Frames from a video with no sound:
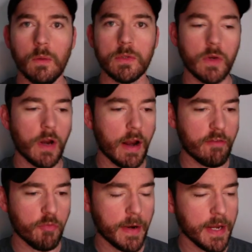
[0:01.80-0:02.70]
Going on,
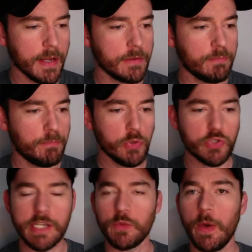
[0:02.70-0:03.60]
everybody? Blue
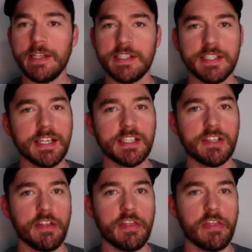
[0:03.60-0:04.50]
Jays win
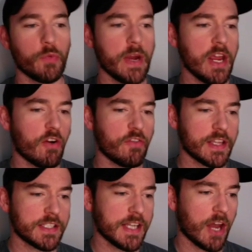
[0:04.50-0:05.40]
6-3 over
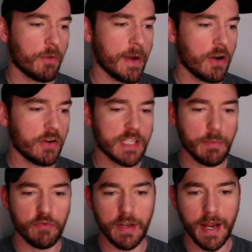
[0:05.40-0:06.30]
the Seattle Mariners. They
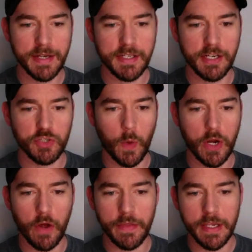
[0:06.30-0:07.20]
moved to
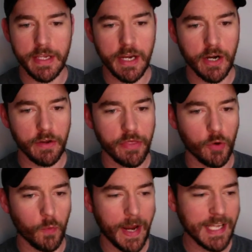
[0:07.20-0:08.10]
19-20 on the year.
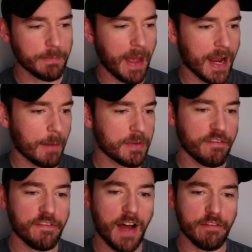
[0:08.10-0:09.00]
The race back up to
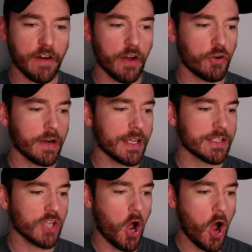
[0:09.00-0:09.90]
500
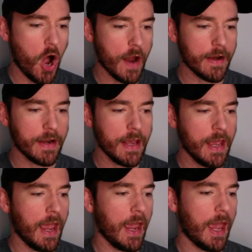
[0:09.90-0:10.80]
is on.
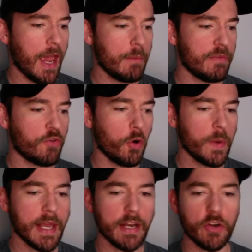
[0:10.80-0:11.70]
And before
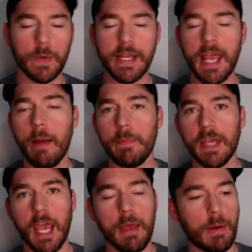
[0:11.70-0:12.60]
we get into recapping
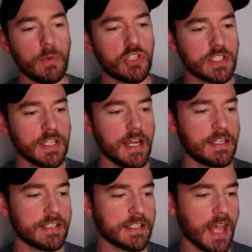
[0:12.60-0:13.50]
the game, I would just like
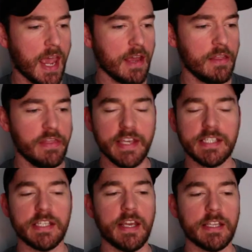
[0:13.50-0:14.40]
to say
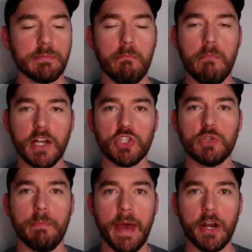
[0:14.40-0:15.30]
this is
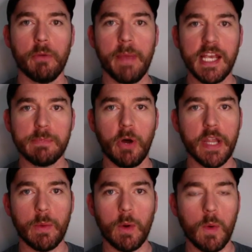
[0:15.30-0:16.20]
much better baseball
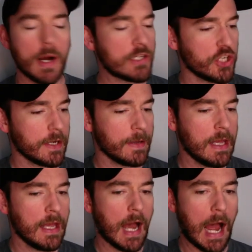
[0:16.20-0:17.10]
that we're watching.
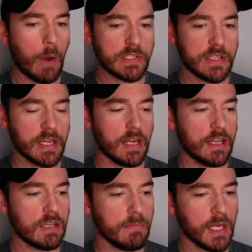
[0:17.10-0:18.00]
I was thinking
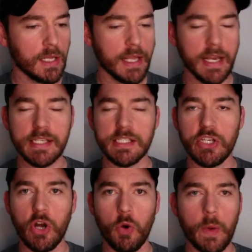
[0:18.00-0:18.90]
in the middle innings,
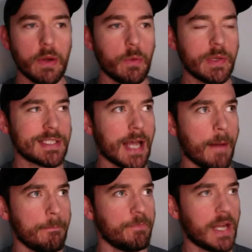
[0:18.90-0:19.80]
when it was
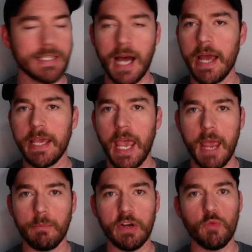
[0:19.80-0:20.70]
a tie
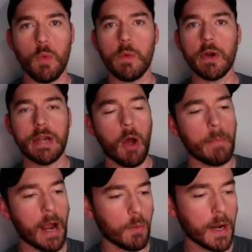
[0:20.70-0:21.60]
game, or even when we were down
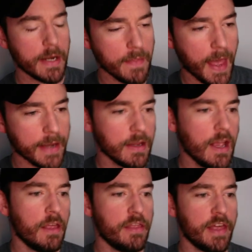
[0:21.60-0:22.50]
by a run, and
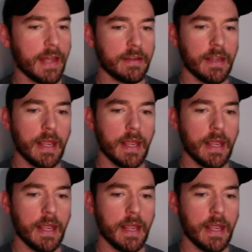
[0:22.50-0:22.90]
that